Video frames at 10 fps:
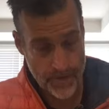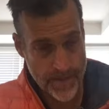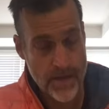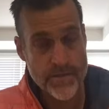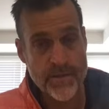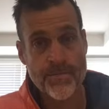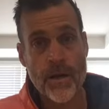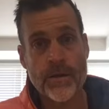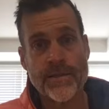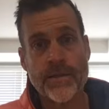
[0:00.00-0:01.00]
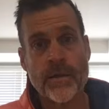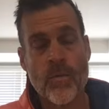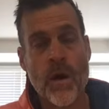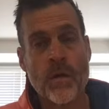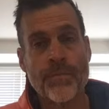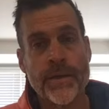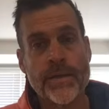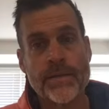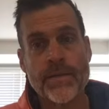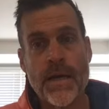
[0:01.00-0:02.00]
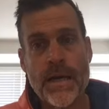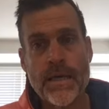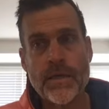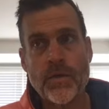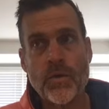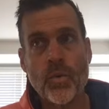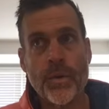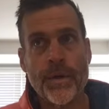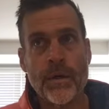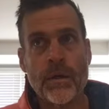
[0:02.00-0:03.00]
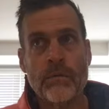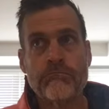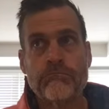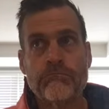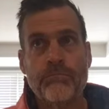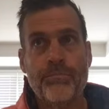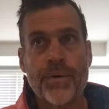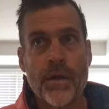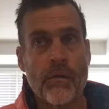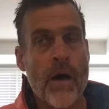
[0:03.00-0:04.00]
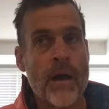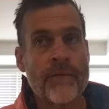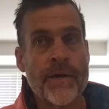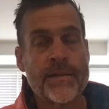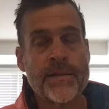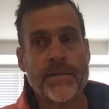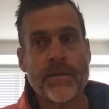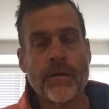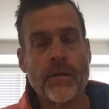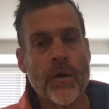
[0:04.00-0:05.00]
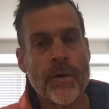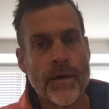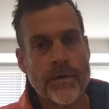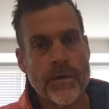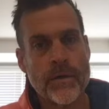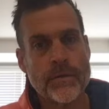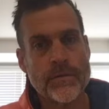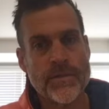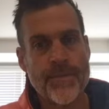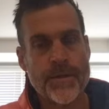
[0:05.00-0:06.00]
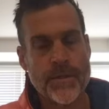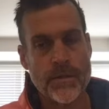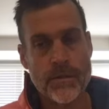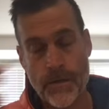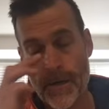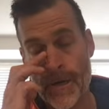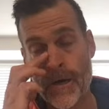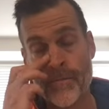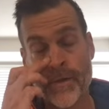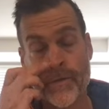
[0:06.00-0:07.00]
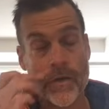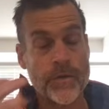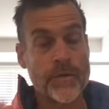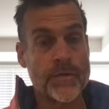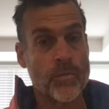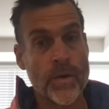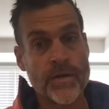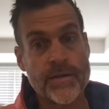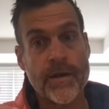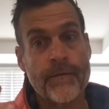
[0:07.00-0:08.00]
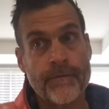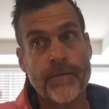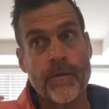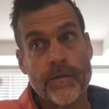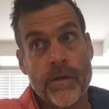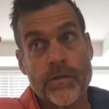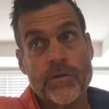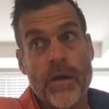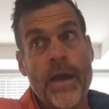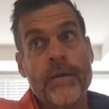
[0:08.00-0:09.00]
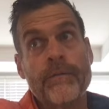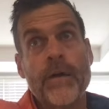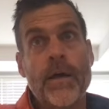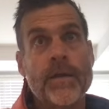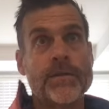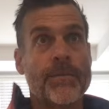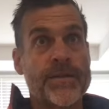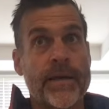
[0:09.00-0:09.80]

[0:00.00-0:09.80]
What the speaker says: countershaft sprocket's in the wrong place, you will put a lot of unnecessary load on your suspension. It's going to do some weird stuff, so it's going to drive. It's almost